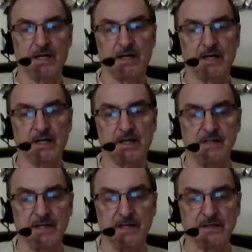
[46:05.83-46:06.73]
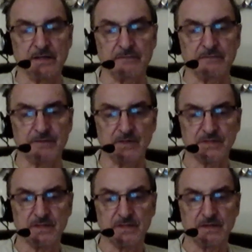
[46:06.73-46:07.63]
He then fills
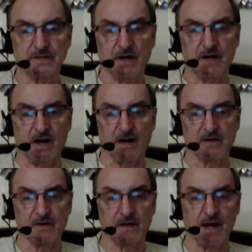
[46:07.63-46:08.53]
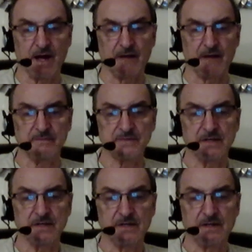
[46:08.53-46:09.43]
our lives
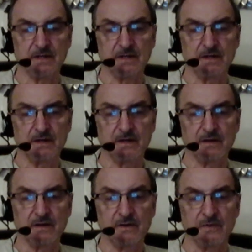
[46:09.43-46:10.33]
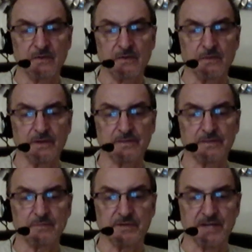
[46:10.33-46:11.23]
with
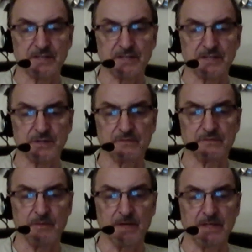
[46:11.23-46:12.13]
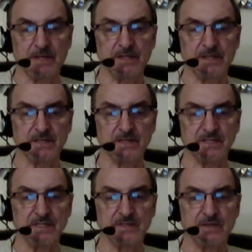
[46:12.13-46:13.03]
protection from any disease